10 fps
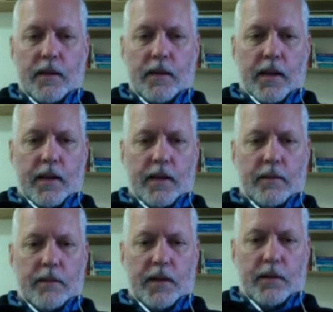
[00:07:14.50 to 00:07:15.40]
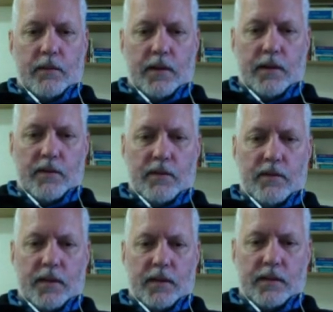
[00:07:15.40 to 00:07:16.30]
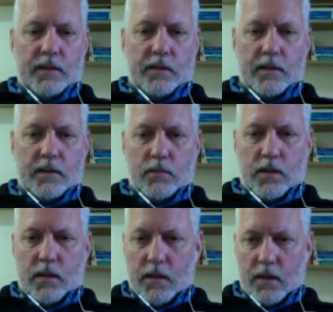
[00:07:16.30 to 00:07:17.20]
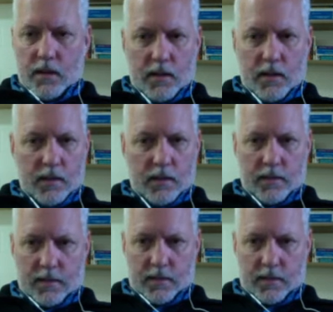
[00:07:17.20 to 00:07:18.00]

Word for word: And I'm going to get rid of everything that starts with,